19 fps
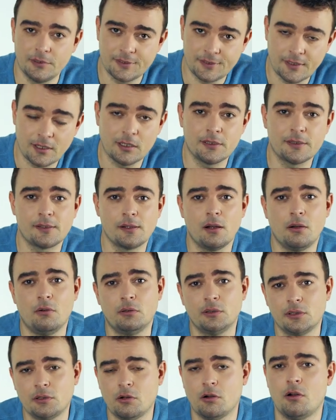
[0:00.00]
Tell us
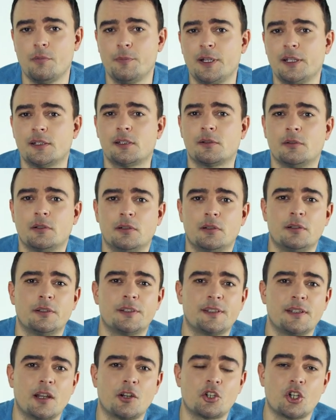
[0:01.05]
on the comments
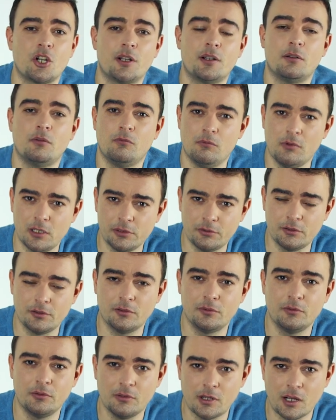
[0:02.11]
section what
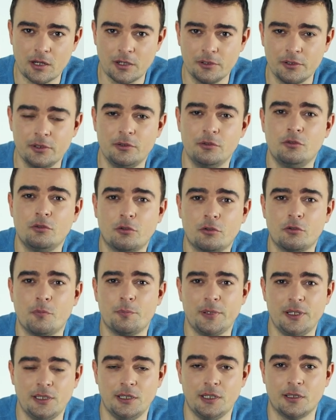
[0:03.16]
are your
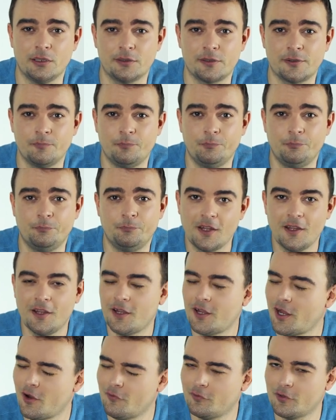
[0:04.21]
opinions.
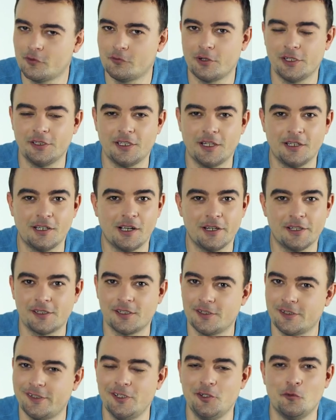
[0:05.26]
Have a great day, guys.
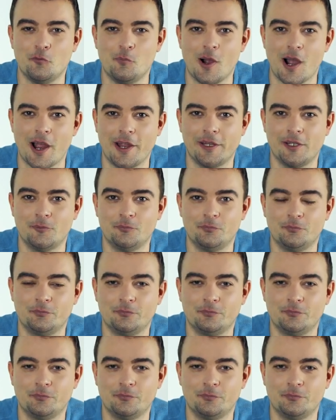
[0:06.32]
See you. Bye.